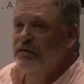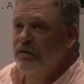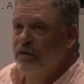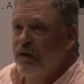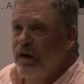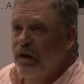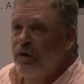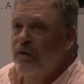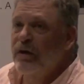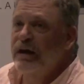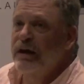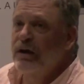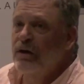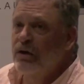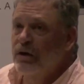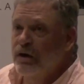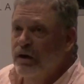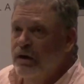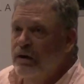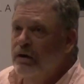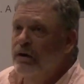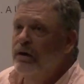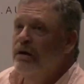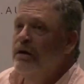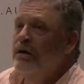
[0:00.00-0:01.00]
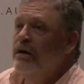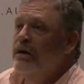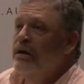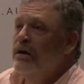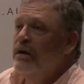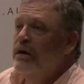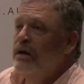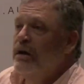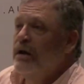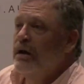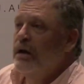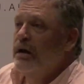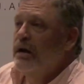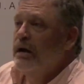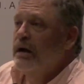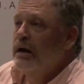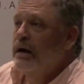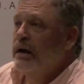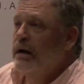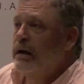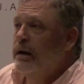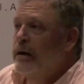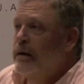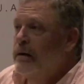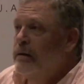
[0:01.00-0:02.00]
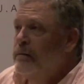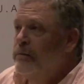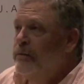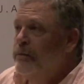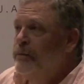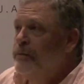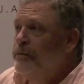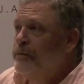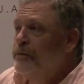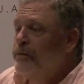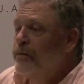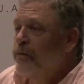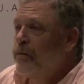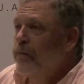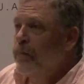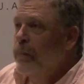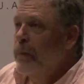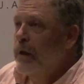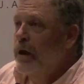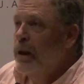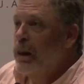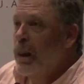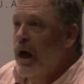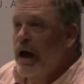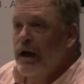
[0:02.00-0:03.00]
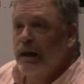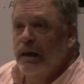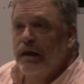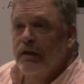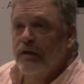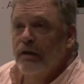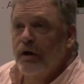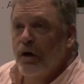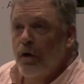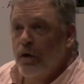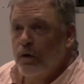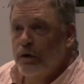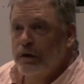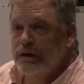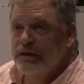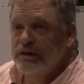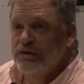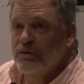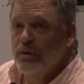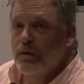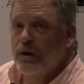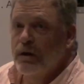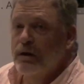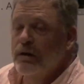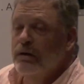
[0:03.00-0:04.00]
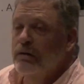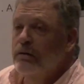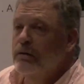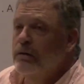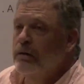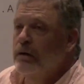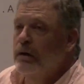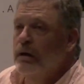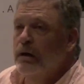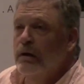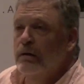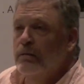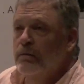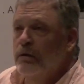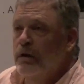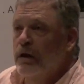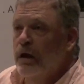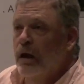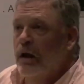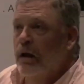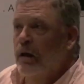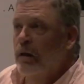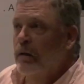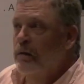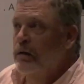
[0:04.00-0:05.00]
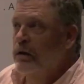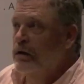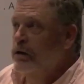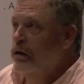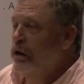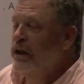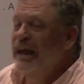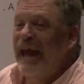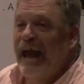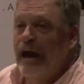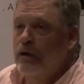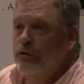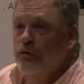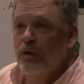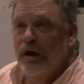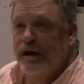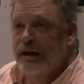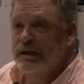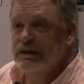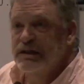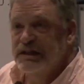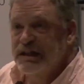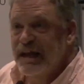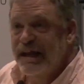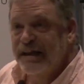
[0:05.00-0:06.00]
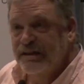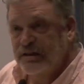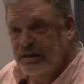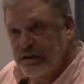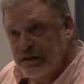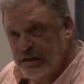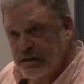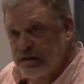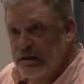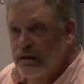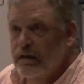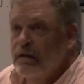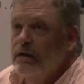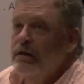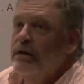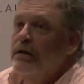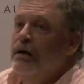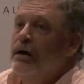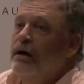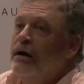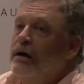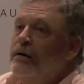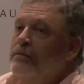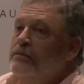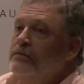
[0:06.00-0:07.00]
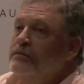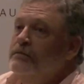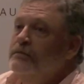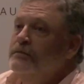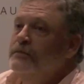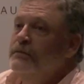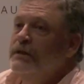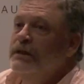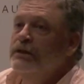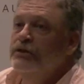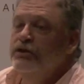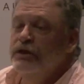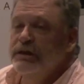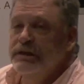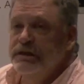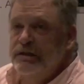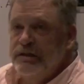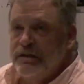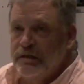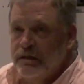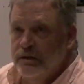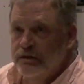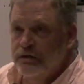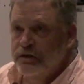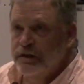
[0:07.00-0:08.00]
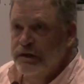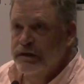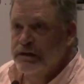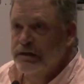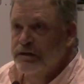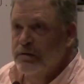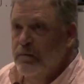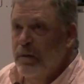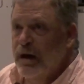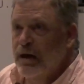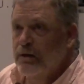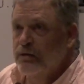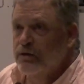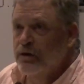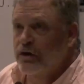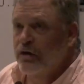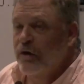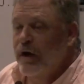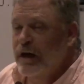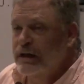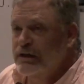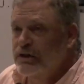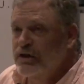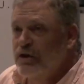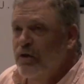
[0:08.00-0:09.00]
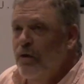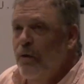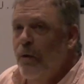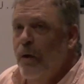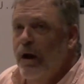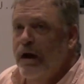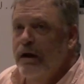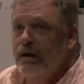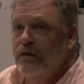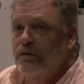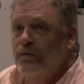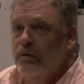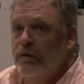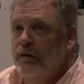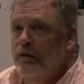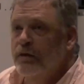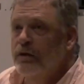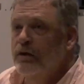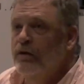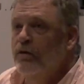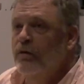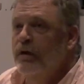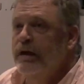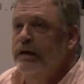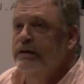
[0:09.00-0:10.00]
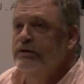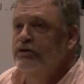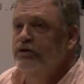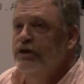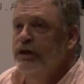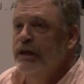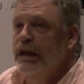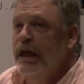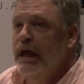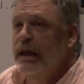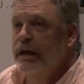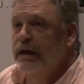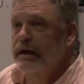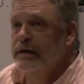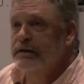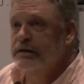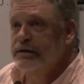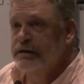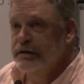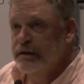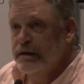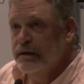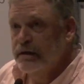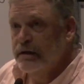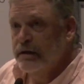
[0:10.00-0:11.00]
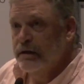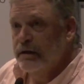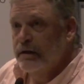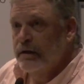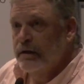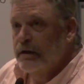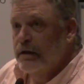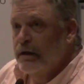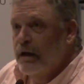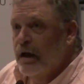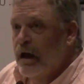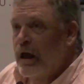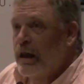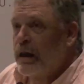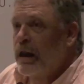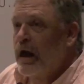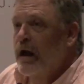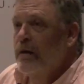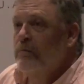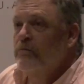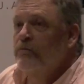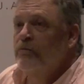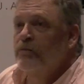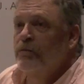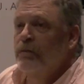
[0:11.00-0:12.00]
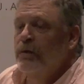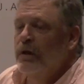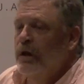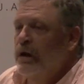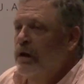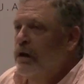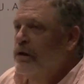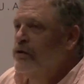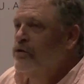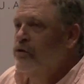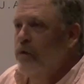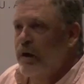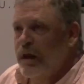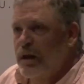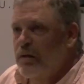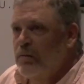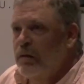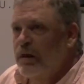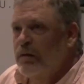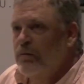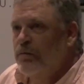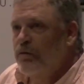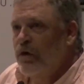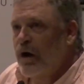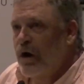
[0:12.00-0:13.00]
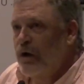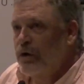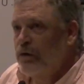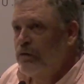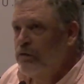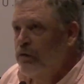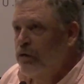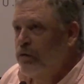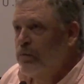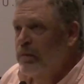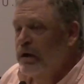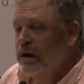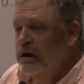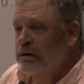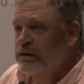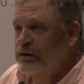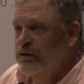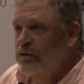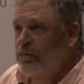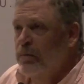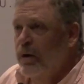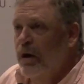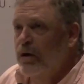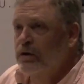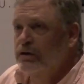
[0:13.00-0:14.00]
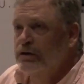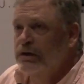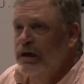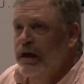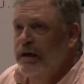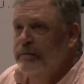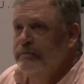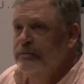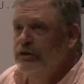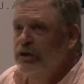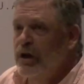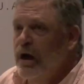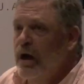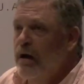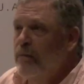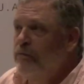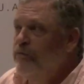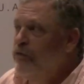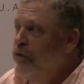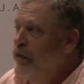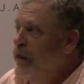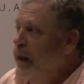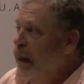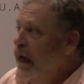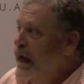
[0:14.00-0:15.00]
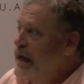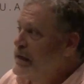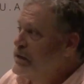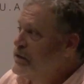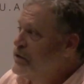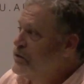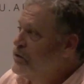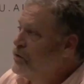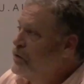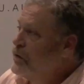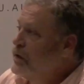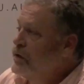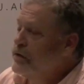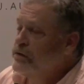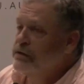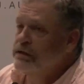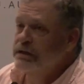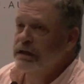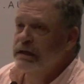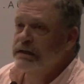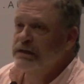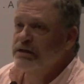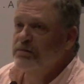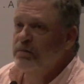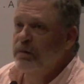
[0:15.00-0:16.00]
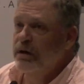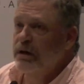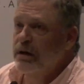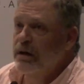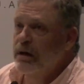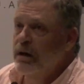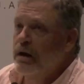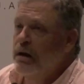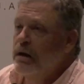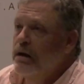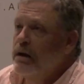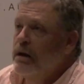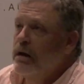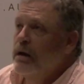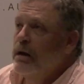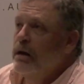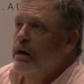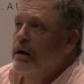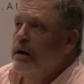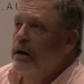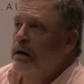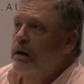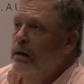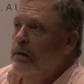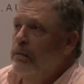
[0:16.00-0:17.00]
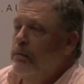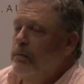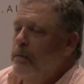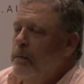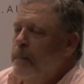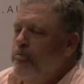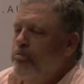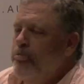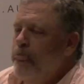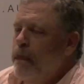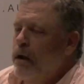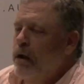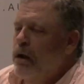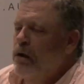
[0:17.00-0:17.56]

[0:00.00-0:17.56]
very good. Um, Luckily, the oldest one uh, can't write a sentence. Um, she's, she's about to graduate with a degree in genetics, and I'm incredibly proud of her because her part-time job for the last two years has been, um,